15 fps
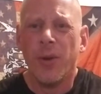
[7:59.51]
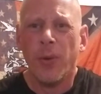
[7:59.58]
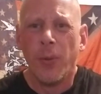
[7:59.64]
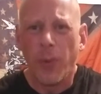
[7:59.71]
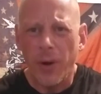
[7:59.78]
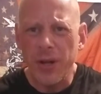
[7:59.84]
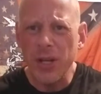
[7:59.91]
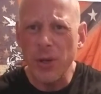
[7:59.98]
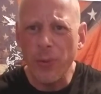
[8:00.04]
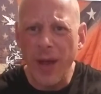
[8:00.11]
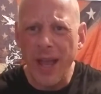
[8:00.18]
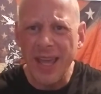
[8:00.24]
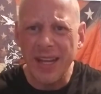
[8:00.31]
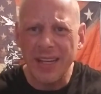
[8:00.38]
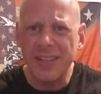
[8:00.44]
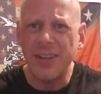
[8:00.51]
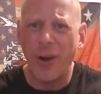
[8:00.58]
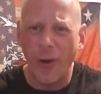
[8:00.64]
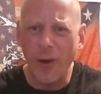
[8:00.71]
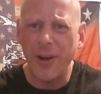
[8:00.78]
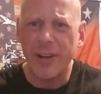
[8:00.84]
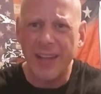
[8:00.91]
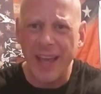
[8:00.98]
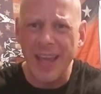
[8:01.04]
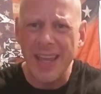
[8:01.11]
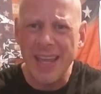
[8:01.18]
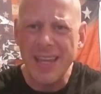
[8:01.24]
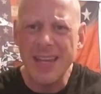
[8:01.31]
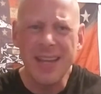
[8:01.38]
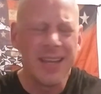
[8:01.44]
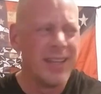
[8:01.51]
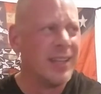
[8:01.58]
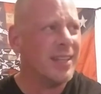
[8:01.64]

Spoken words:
Where are you at the arcade?